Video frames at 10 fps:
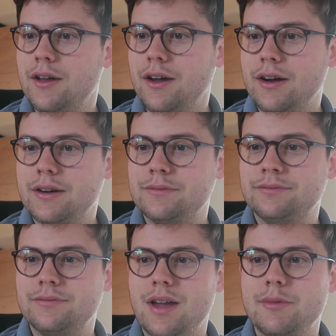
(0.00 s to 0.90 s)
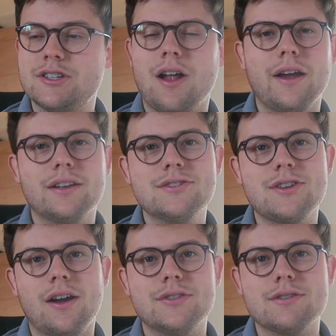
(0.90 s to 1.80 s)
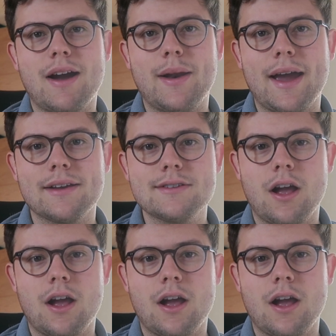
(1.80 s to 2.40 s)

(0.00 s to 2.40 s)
maybe slight concerns around Angus